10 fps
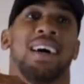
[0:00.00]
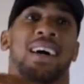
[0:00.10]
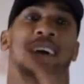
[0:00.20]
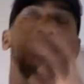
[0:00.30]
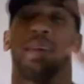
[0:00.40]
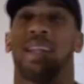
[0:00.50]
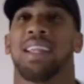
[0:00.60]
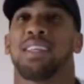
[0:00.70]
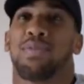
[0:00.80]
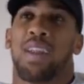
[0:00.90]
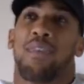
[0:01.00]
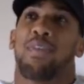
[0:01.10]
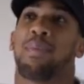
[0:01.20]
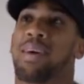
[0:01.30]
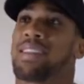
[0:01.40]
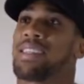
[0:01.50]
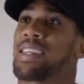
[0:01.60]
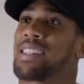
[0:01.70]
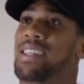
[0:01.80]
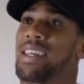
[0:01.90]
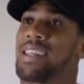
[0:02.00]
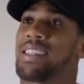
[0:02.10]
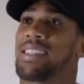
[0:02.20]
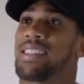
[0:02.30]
I've been in this flat for about 6 years.